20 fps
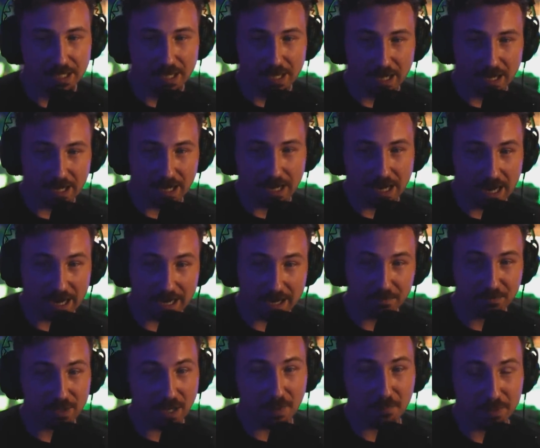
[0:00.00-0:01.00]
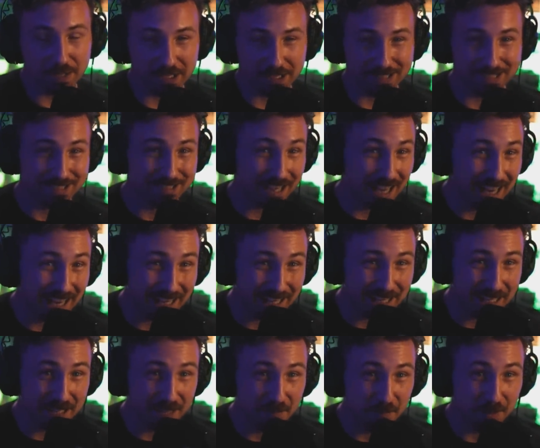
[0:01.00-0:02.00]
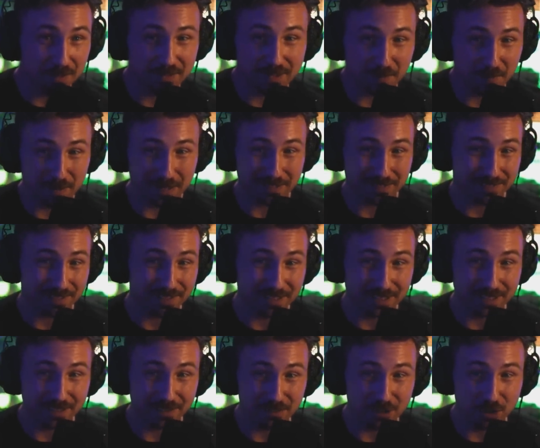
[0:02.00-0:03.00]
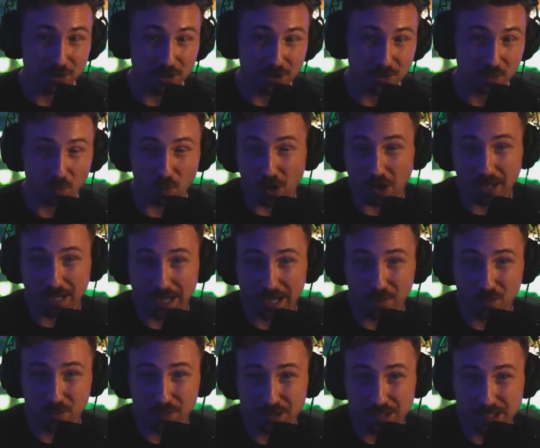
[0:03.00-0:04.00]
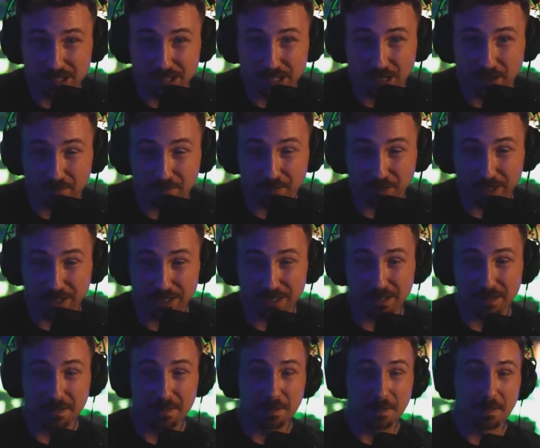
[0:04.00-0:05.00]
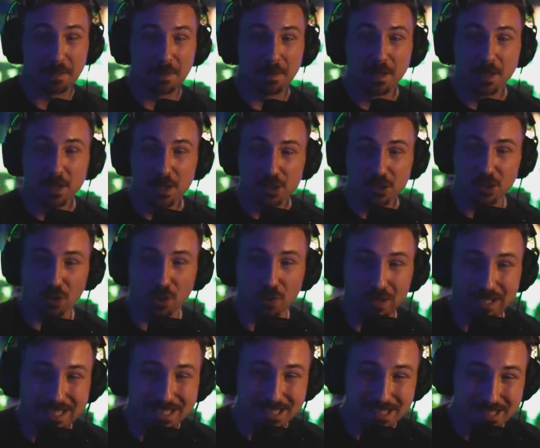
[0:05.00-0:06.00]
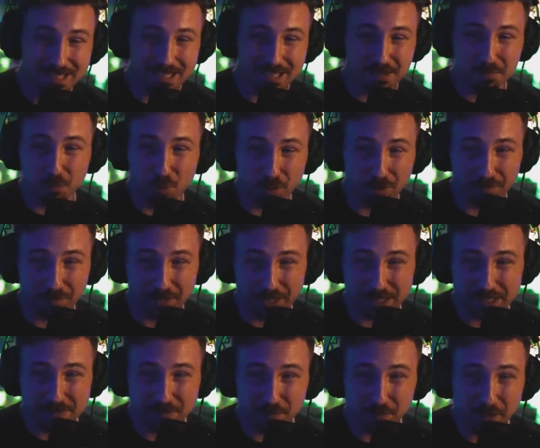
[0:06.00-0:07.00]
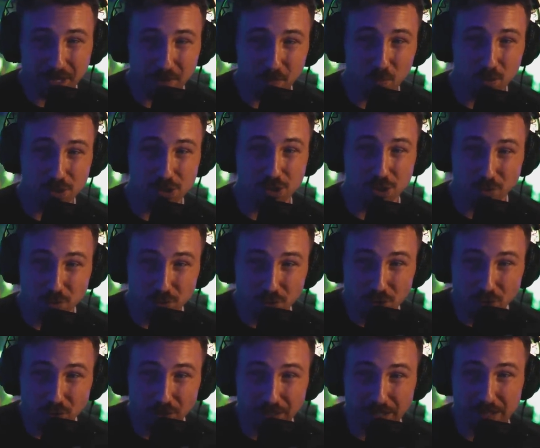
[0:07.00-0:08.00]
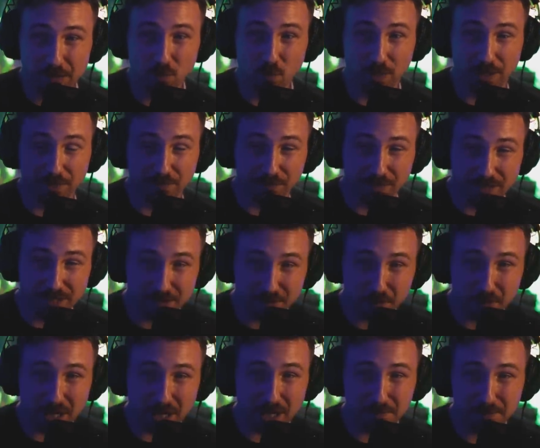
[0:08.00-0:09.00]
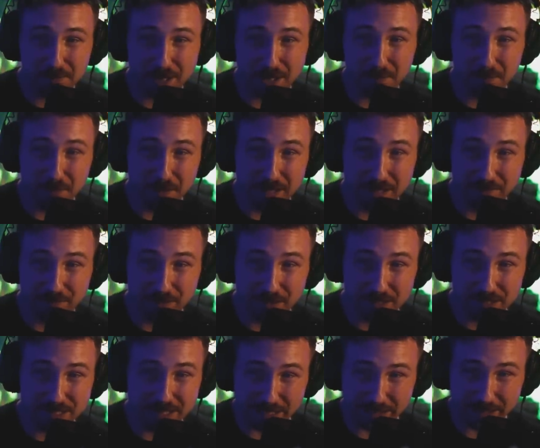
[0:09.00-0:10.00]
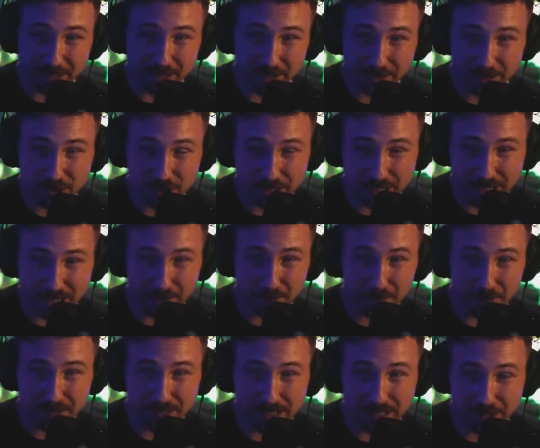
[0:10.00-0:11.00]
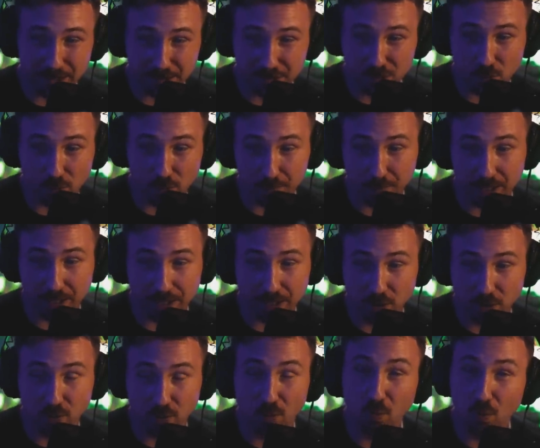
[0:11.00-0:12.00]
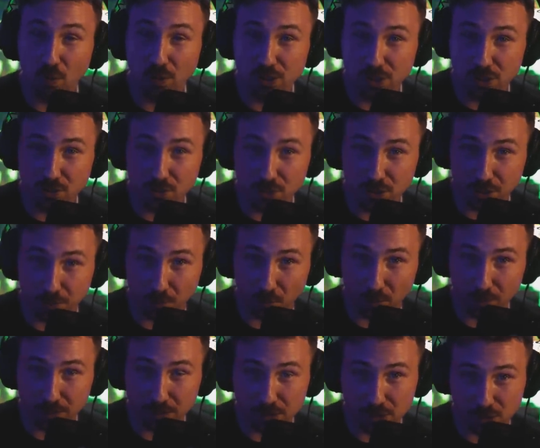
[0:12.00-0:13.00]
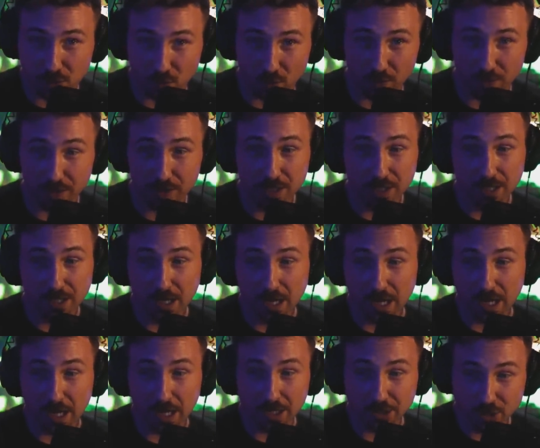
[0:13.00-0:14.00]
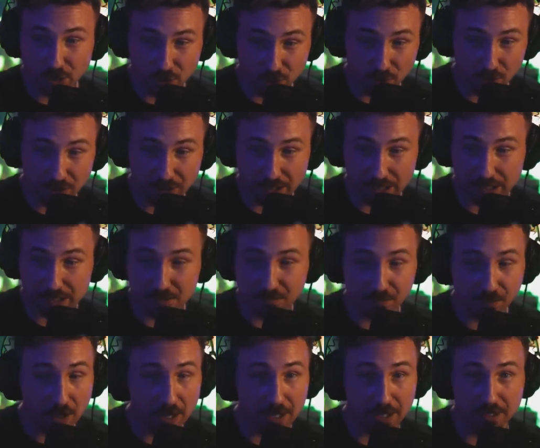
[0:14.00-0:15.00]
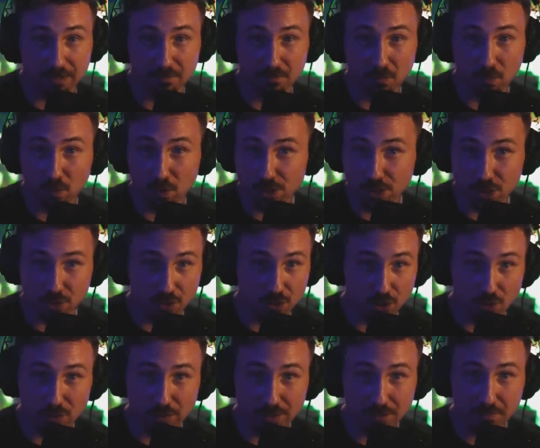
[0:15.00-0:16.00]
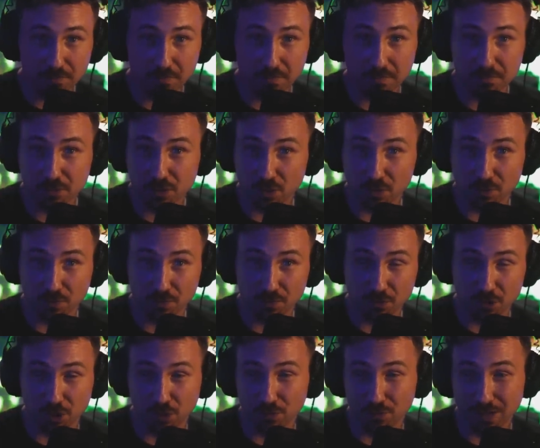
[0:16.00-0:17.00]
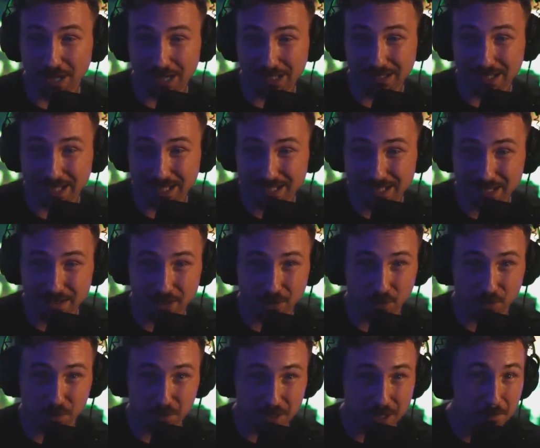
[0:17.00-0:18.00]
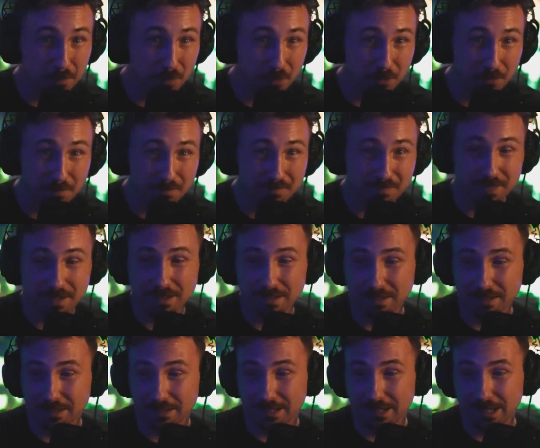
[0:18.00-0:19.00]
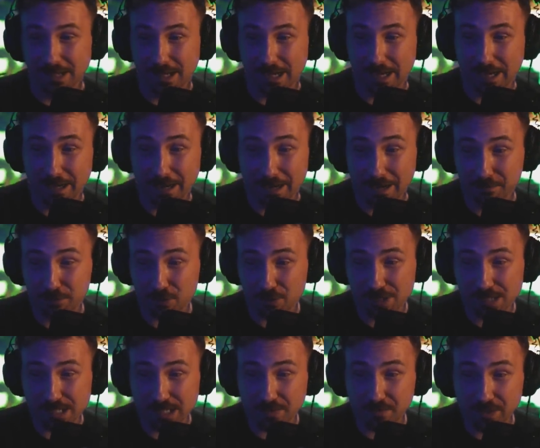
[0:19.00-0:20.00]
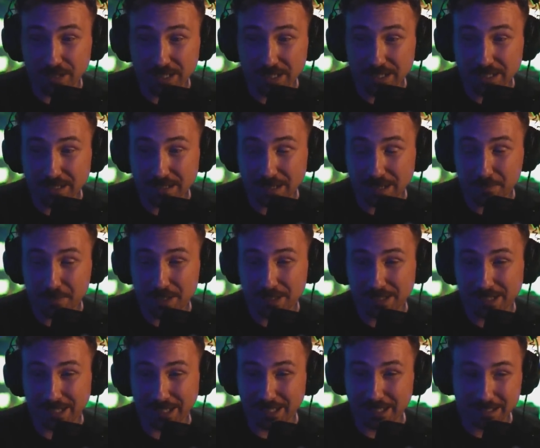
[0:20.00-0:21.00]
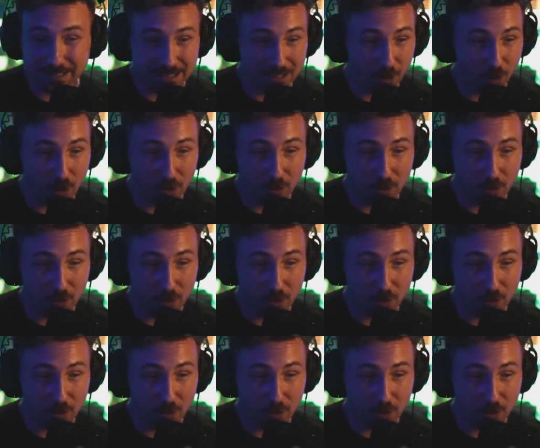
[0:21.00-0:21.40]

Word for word: i have not been inside but they basically you just walk out with the stuff right so is this more advanced from that would you do it if this popped up if this technology happened at a store by you would you support the store uh, do you think it's fun would you do it do you do you not like dealing with people uh, after CV, I mean, like all